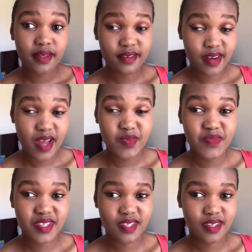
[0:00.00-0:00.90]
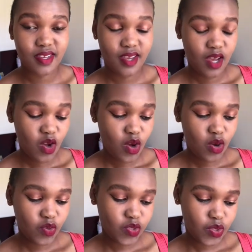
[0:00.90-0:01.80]
grams
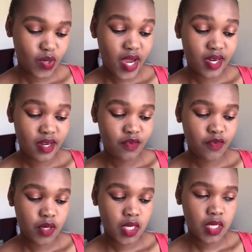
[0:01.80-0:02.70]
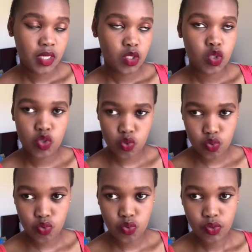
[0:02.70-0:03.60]
of sugar in every
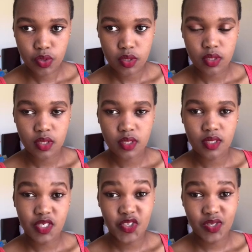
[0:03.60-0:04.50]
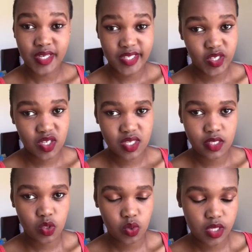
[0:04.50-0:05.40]
two litchis
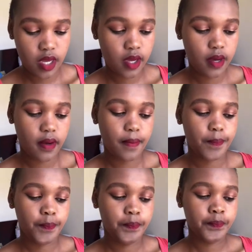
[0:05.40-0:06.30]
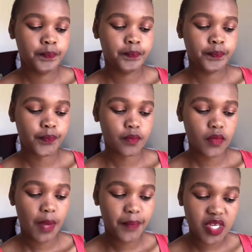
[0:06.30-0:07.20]
that you take mm,
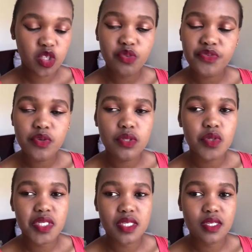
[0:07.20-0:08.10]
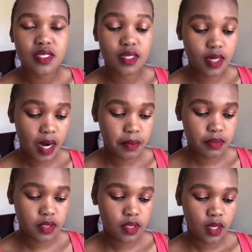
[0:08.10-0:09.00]
passion fruit 26
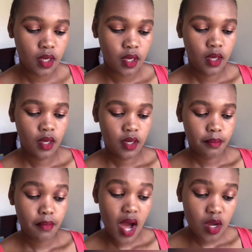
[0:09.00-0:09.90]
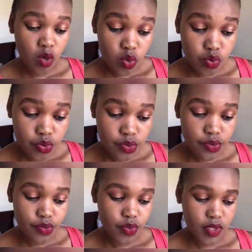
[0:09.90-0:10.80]
grams mangoes
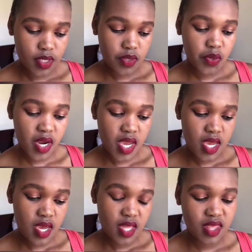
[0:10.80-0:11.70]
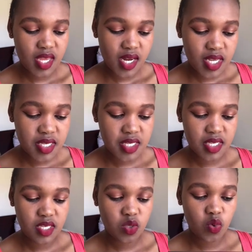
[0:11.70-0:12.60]
23 the least
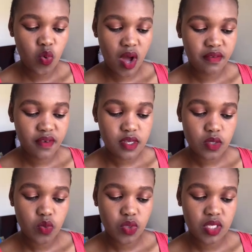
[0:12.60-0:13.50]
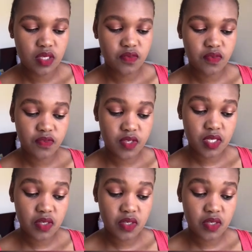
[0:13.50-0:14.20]
is guavas which is 15